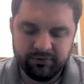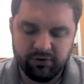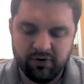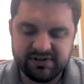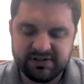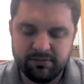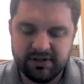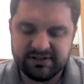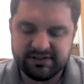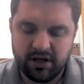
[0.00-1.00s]
Tourism
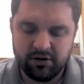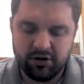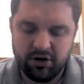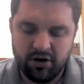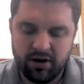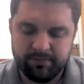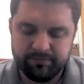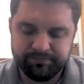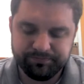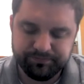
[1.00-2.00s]
in Southern Europe.
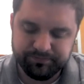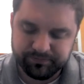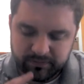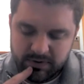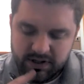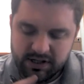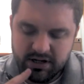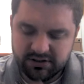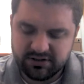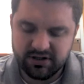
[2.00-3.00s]

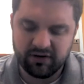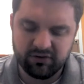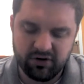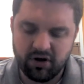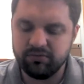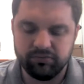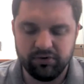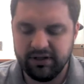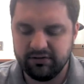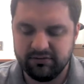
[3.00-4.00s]
You have to know
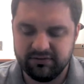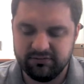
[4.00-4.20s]
really